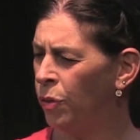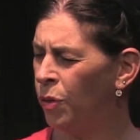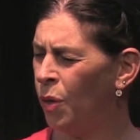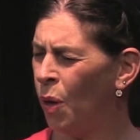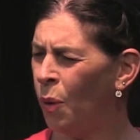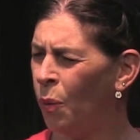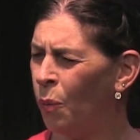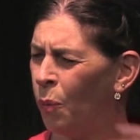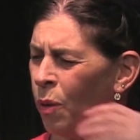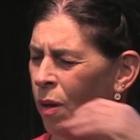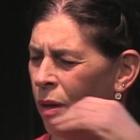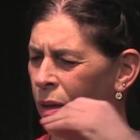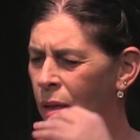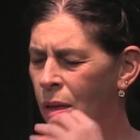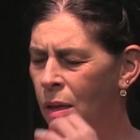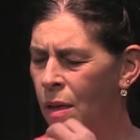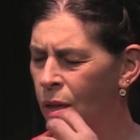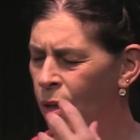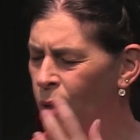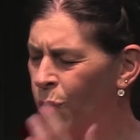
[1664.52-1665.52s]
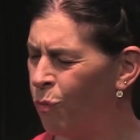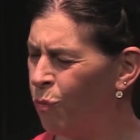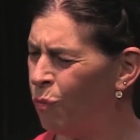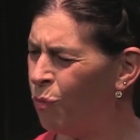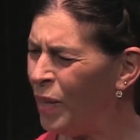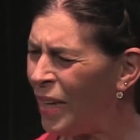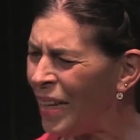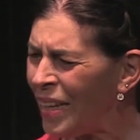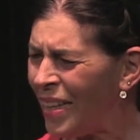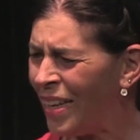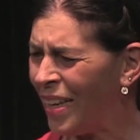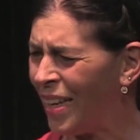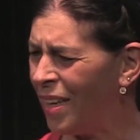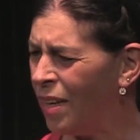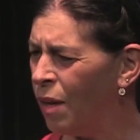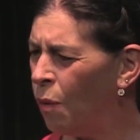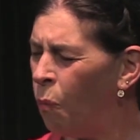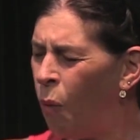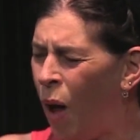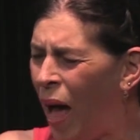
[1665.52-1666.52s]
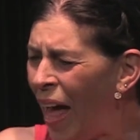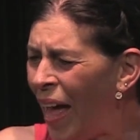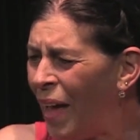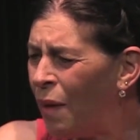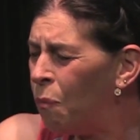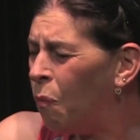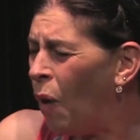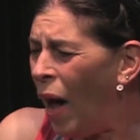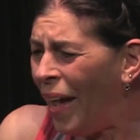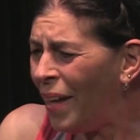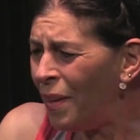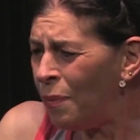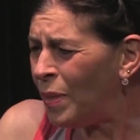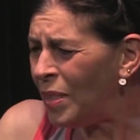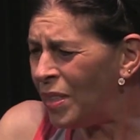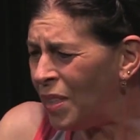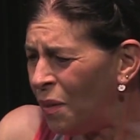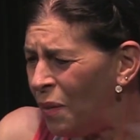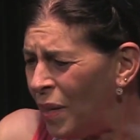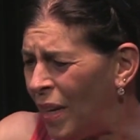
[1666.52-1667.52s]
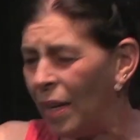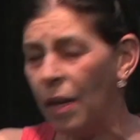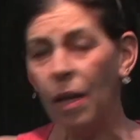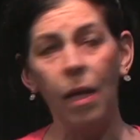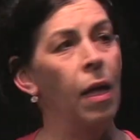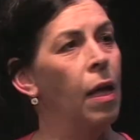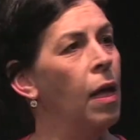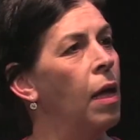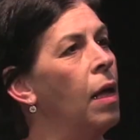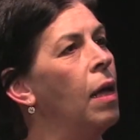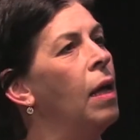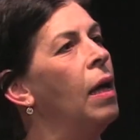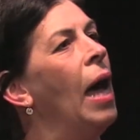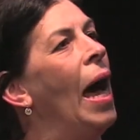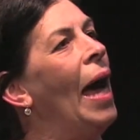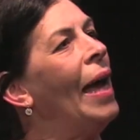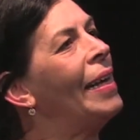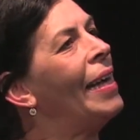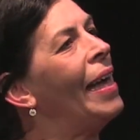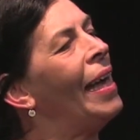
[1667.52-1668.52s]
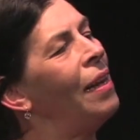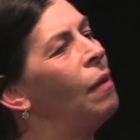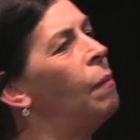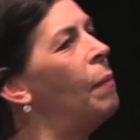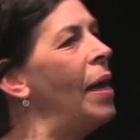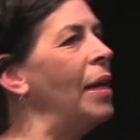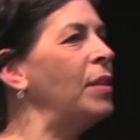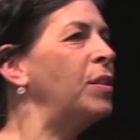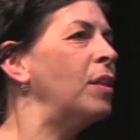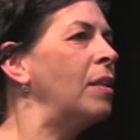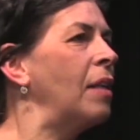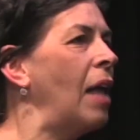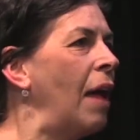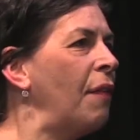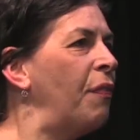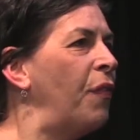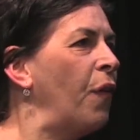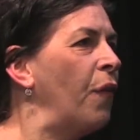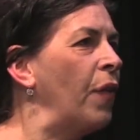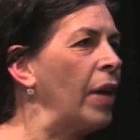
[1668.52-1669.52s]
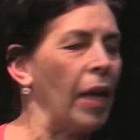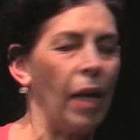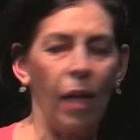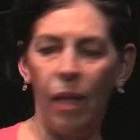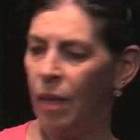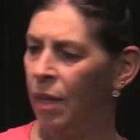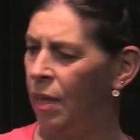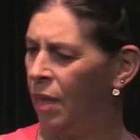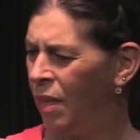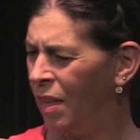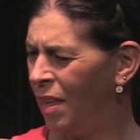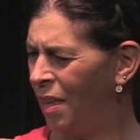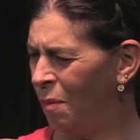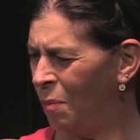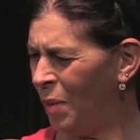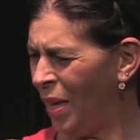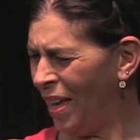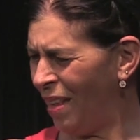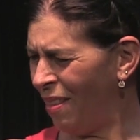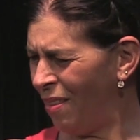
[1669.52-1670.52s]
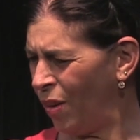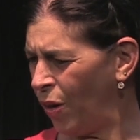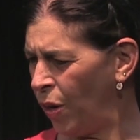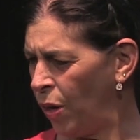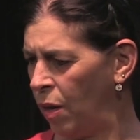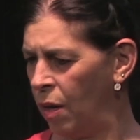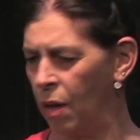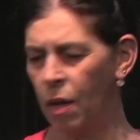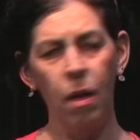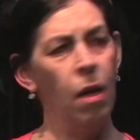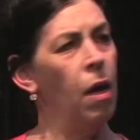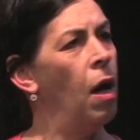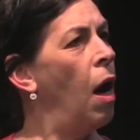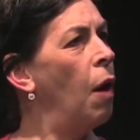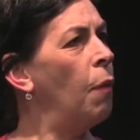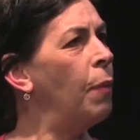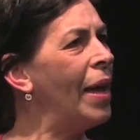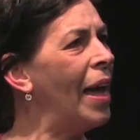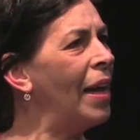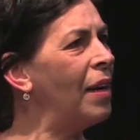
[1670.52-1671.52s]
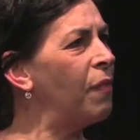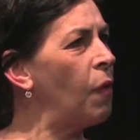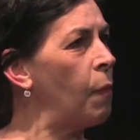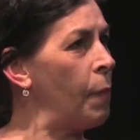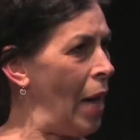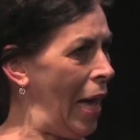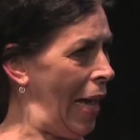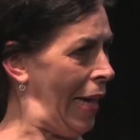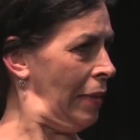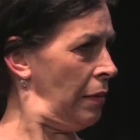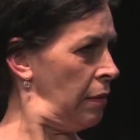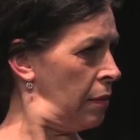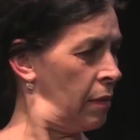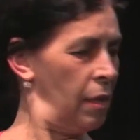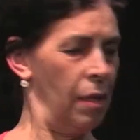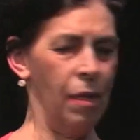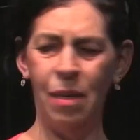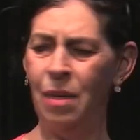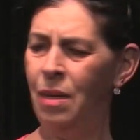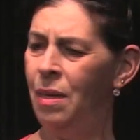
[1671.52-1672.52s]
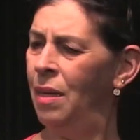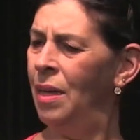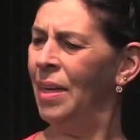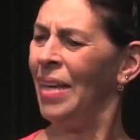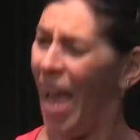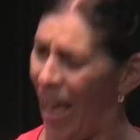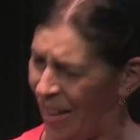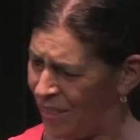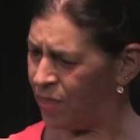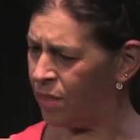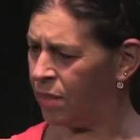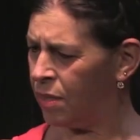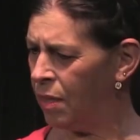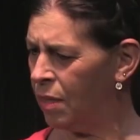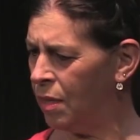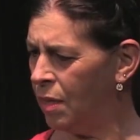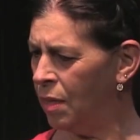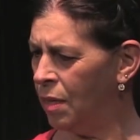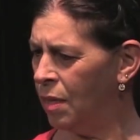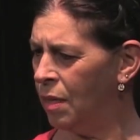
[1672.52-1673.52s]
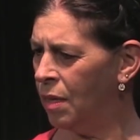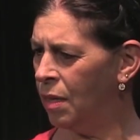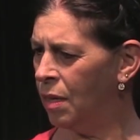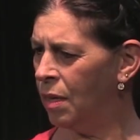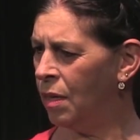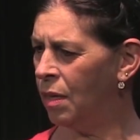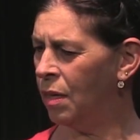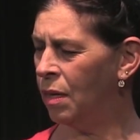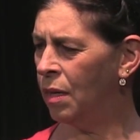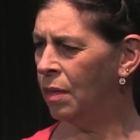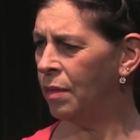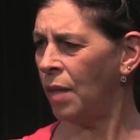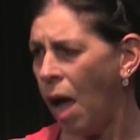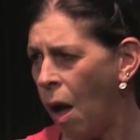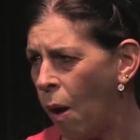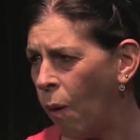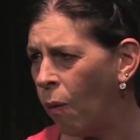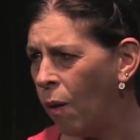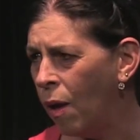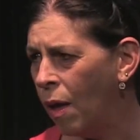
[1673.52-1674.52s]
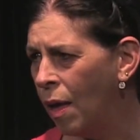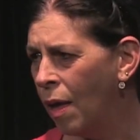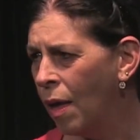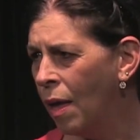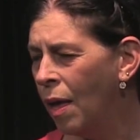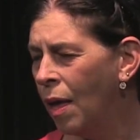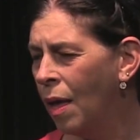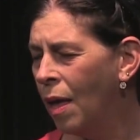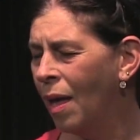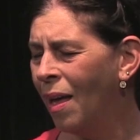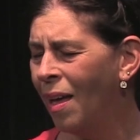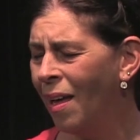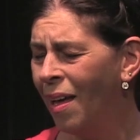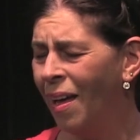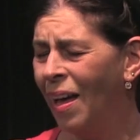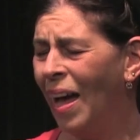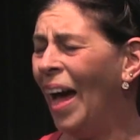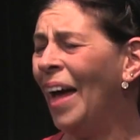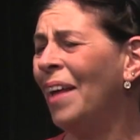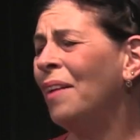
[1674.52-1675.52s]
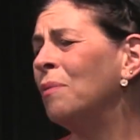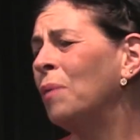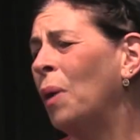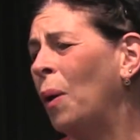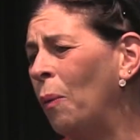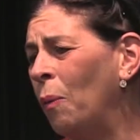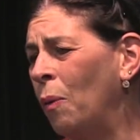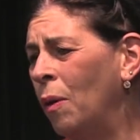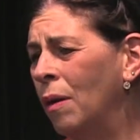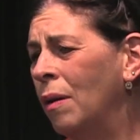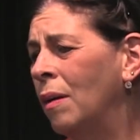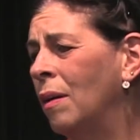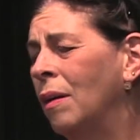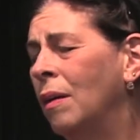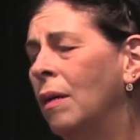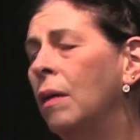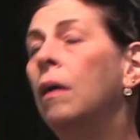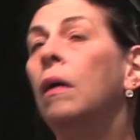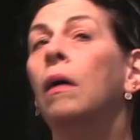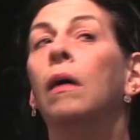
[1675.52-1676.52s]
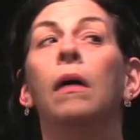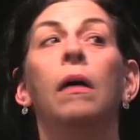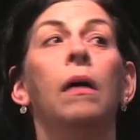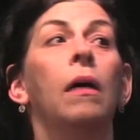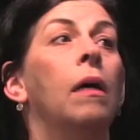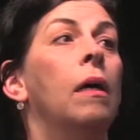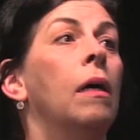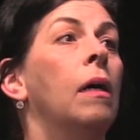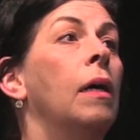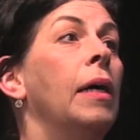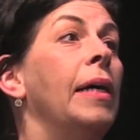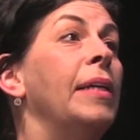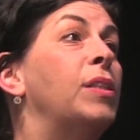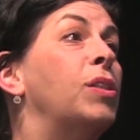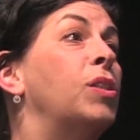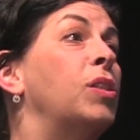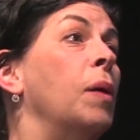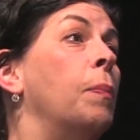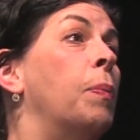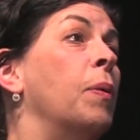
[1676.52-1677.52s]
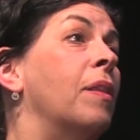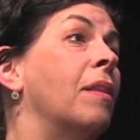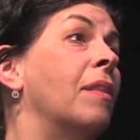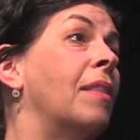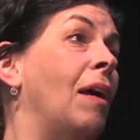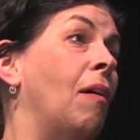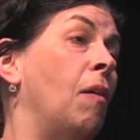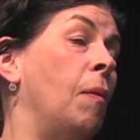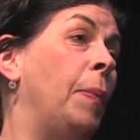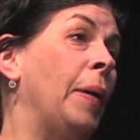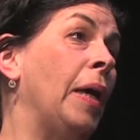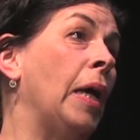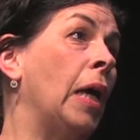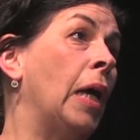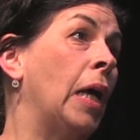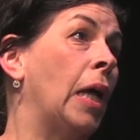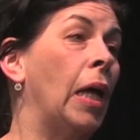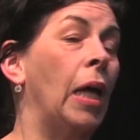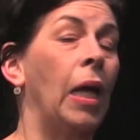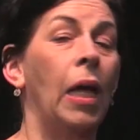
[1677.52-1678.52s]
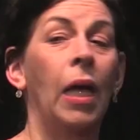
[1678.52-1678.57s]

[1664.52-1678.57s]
No, really? Why? Why do we do it? I can't imagine not doing it. Me either. Are we out of our minds? Yes. No. I don't know. It's cheaper than therapy?